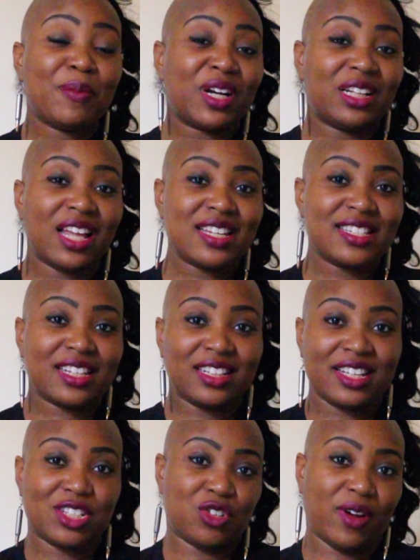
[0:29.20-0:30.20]
I'm a
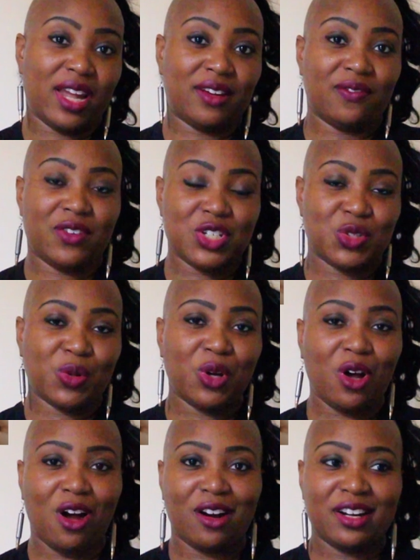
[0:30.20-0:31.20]
classically trained visual
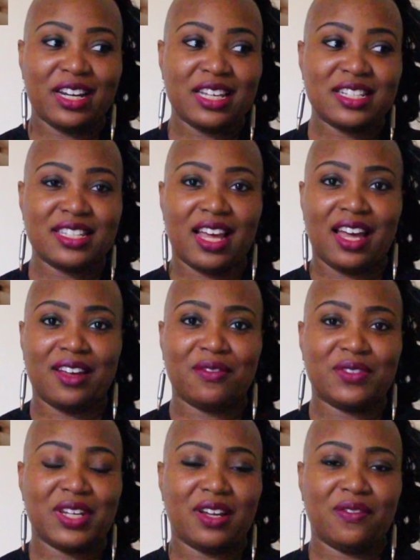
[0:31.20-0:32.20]
artist.
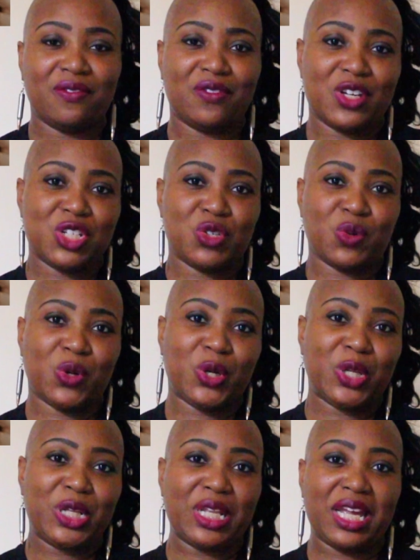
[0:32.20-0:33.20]
I've done
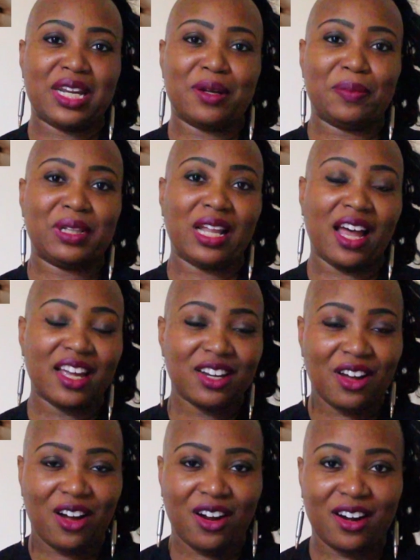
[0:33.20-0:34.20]
visual and
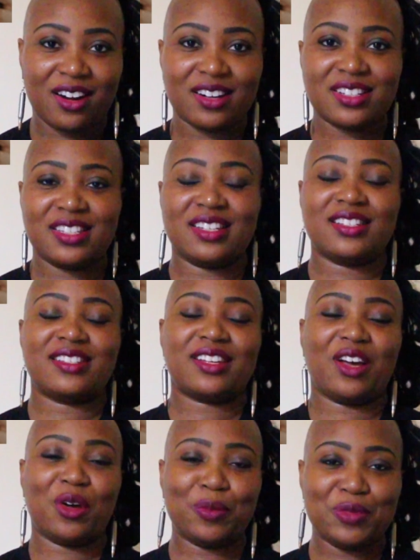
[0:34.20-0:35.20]
applied arts and
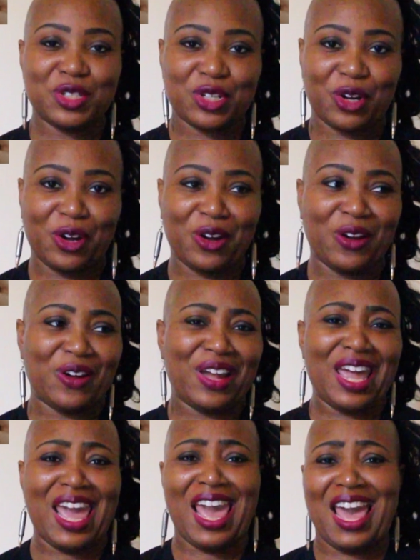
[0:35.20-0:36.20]

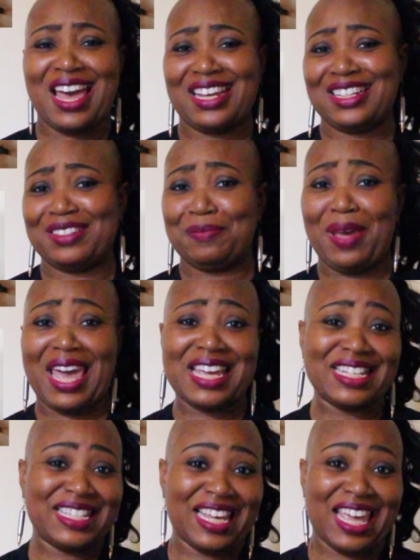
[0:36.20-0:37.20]
sculpture and
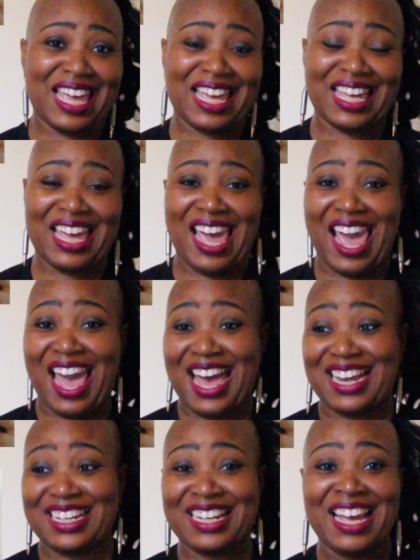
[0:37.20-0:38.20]
painting
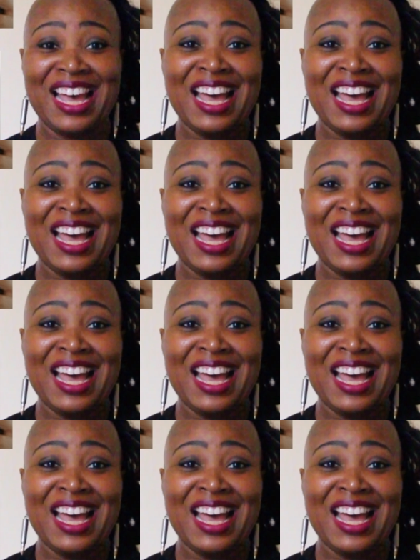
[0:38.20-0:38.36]
and